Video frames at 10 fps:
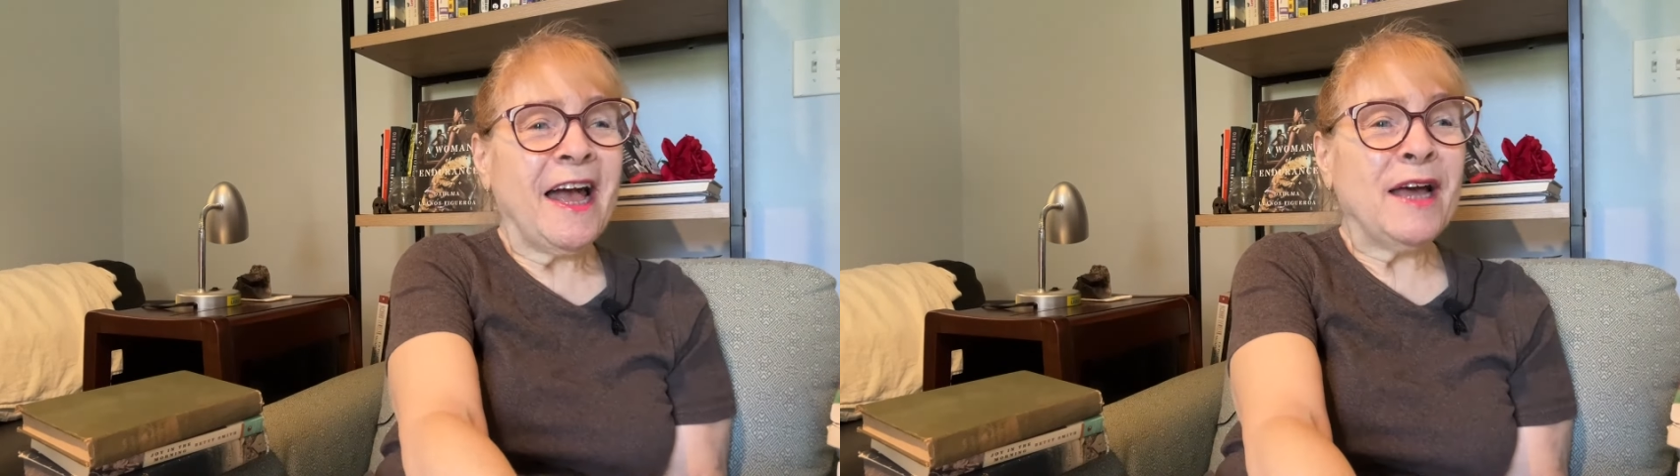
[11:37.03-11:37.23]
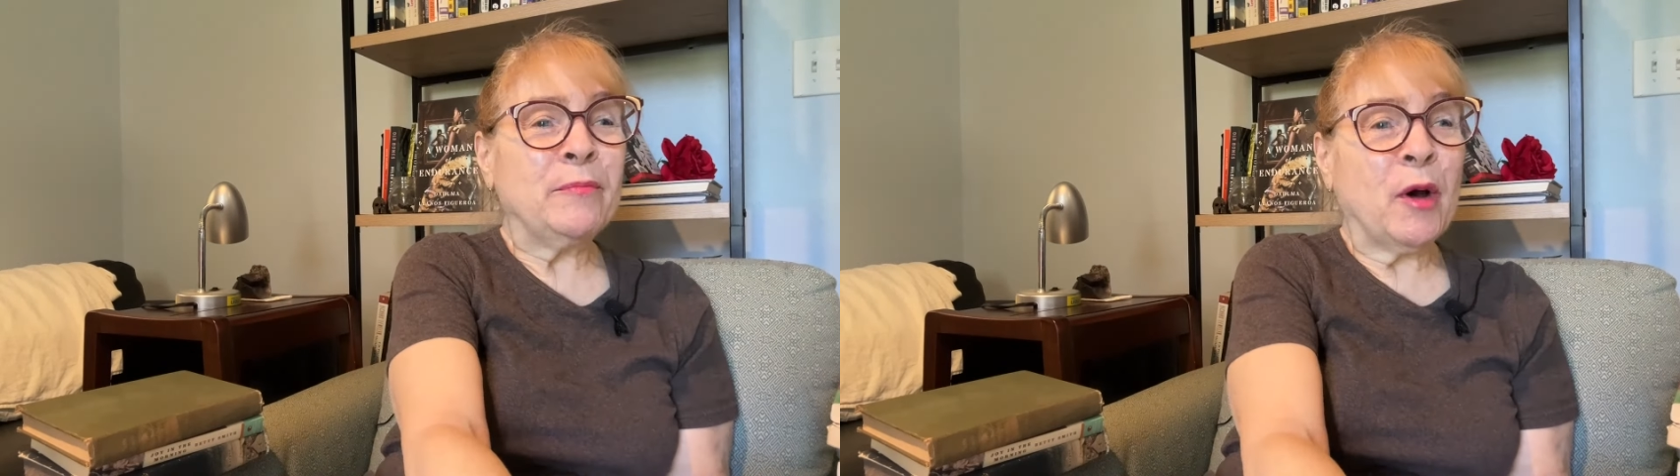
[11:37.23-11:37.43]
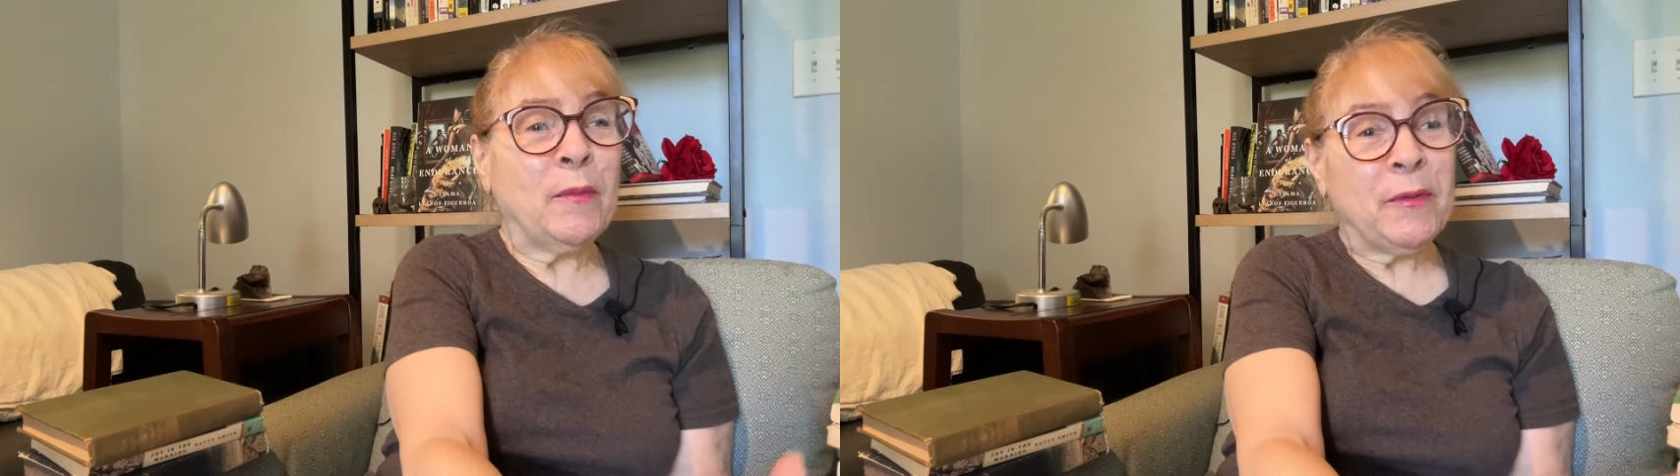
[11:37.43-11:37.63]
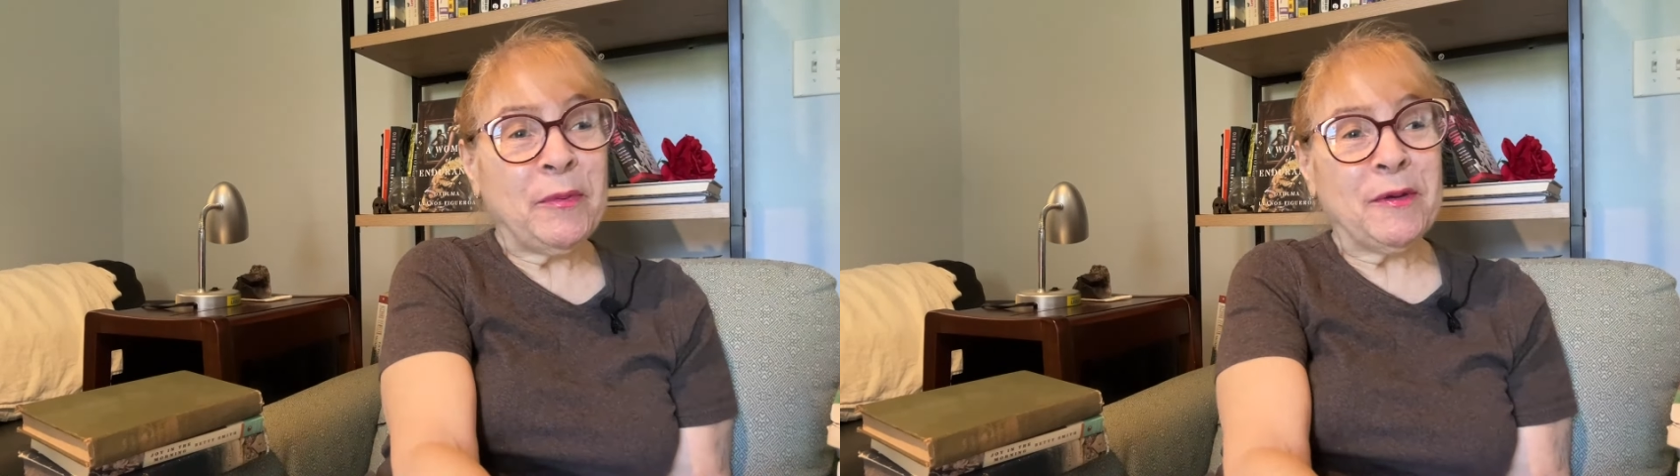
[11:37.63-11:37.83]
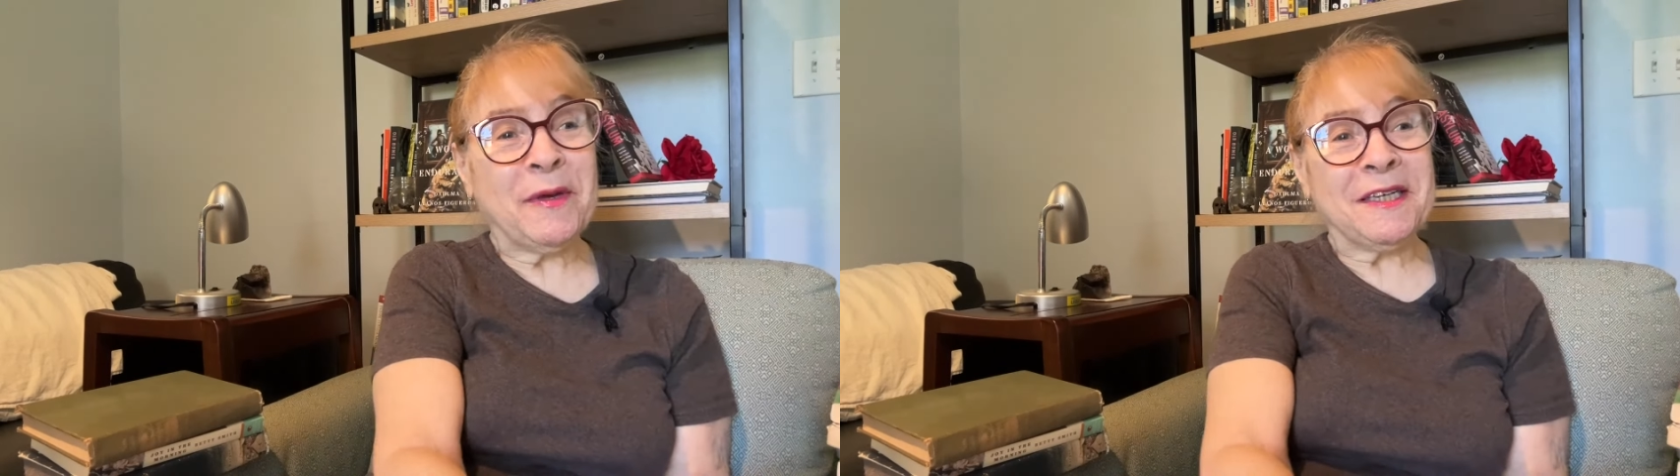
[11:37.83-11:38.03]
And Barbara
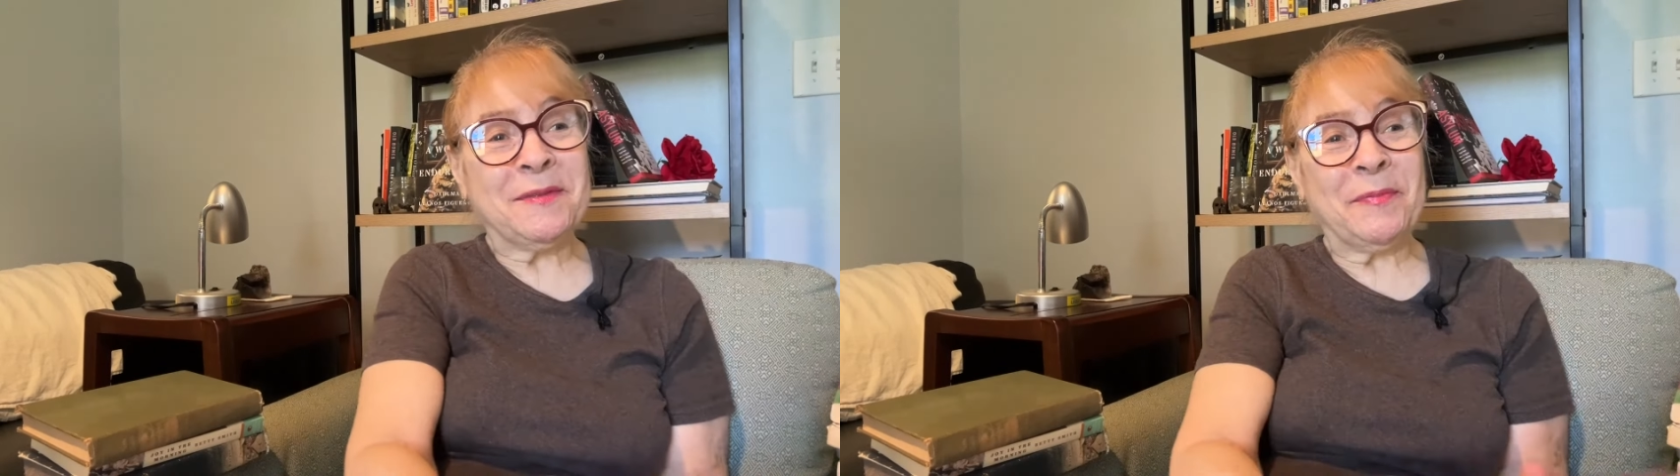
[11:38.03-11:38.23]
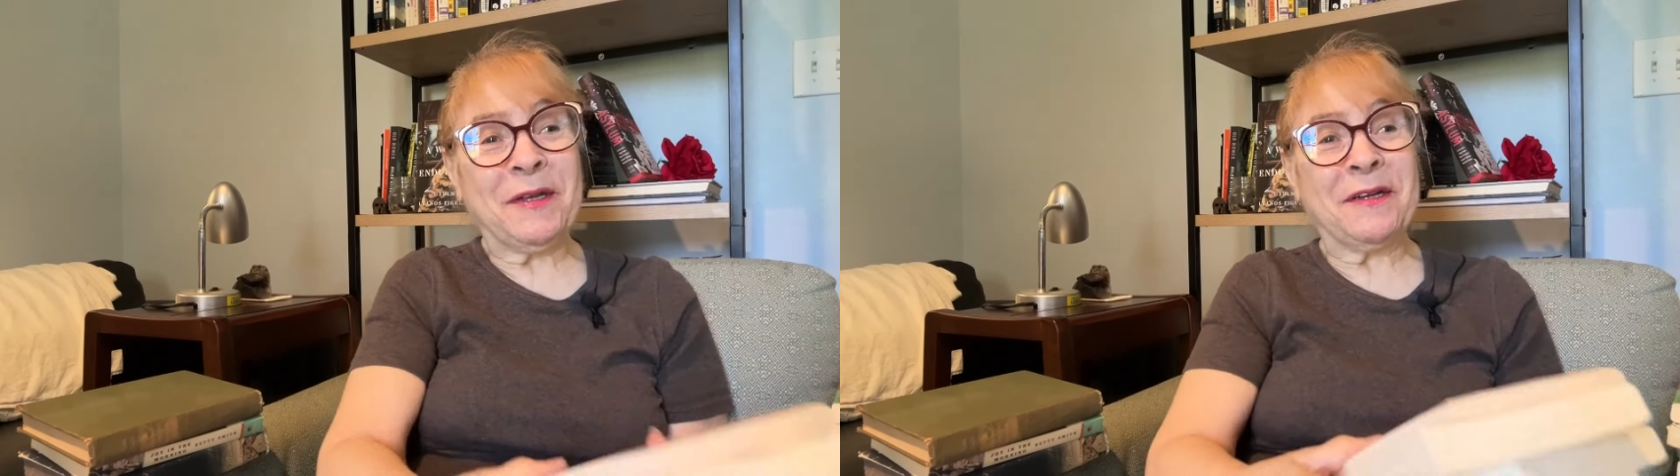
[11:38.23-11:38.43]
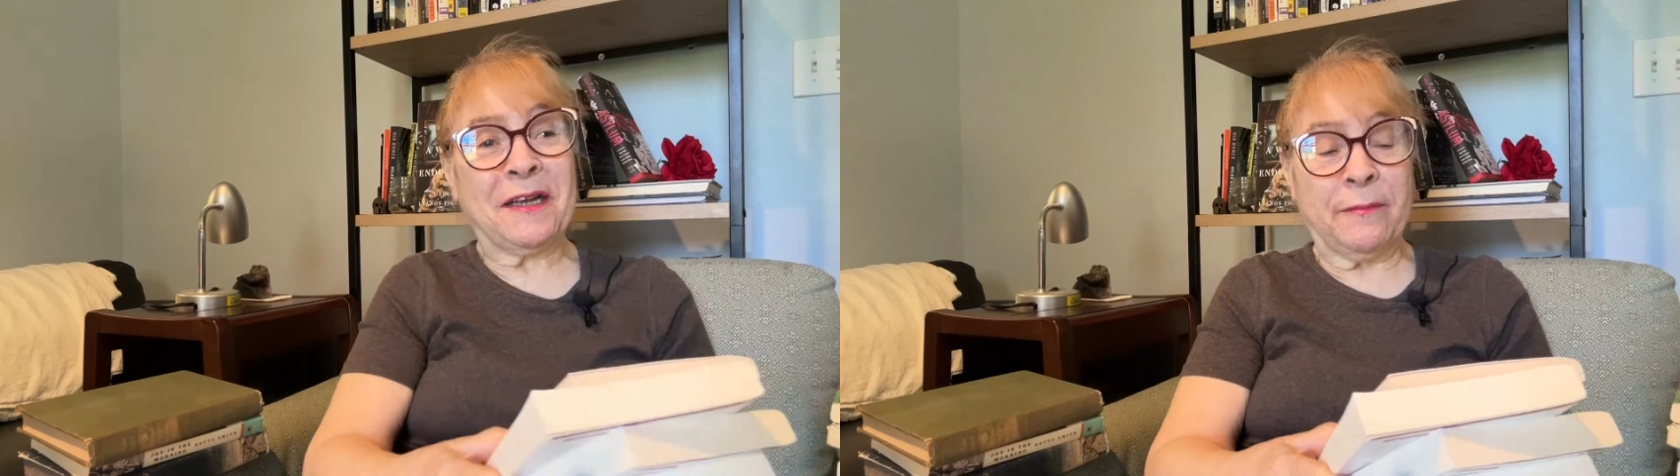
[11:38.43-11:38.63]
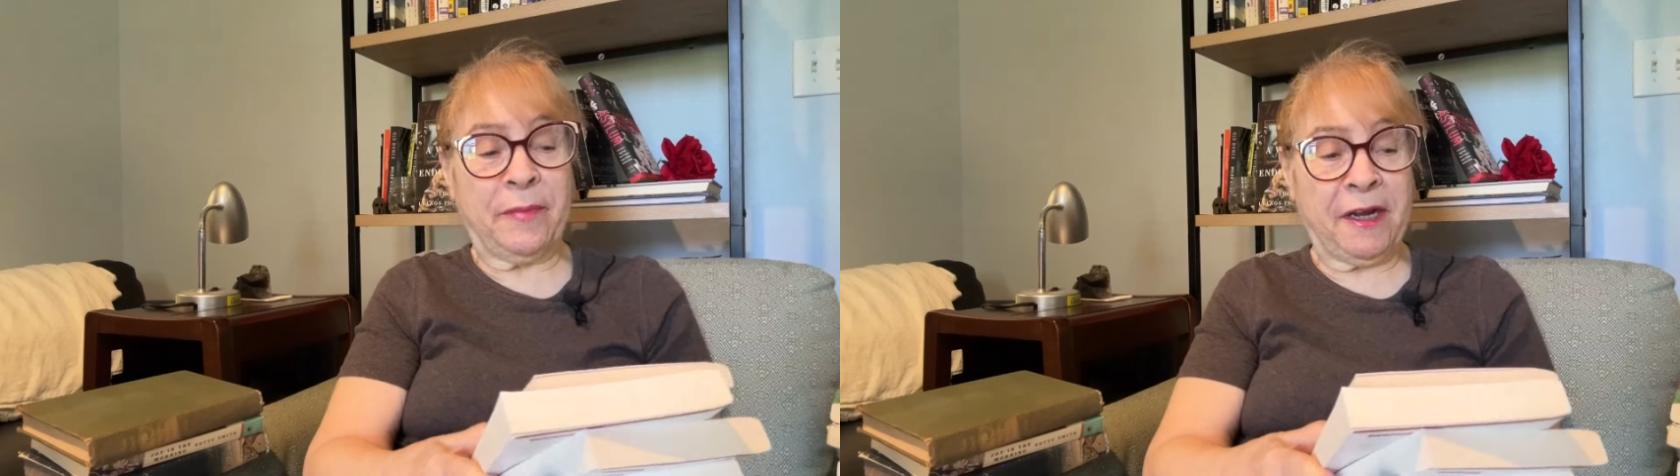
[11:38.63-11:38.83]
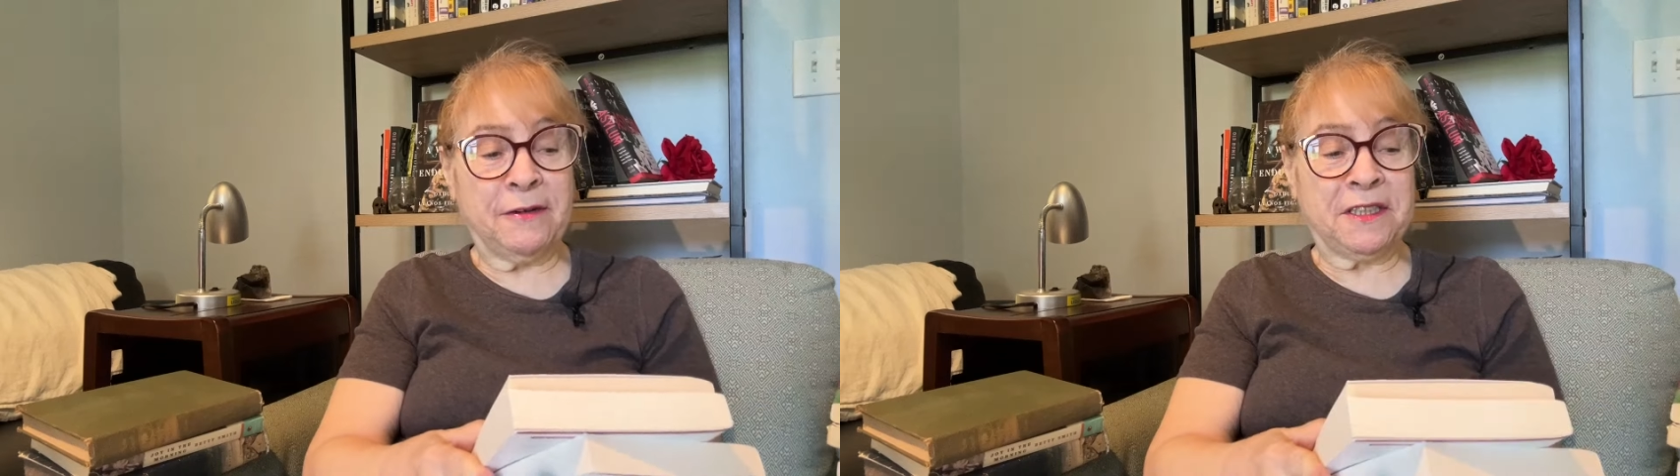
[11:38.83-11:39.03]
Pym has been
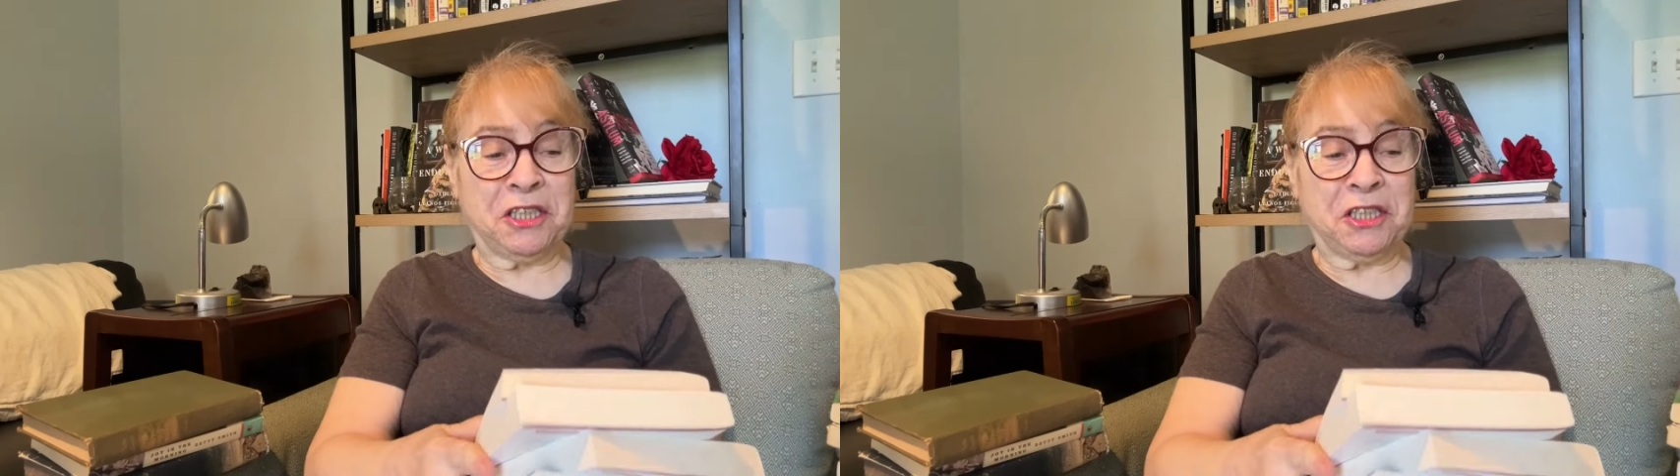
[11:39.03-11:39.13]
compared